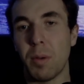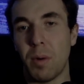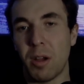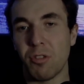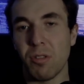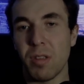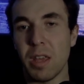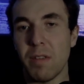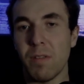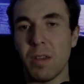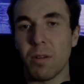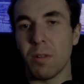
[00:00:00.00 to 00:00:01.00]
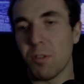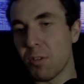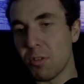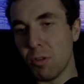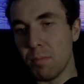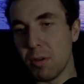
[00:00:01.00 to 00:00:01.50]
watching TV or
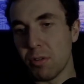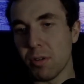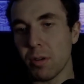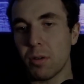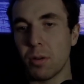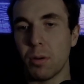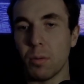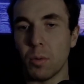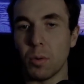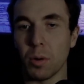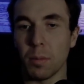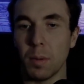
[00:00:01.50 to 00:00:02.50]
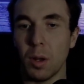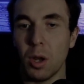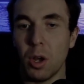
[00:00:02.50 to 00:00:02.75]
listening to music or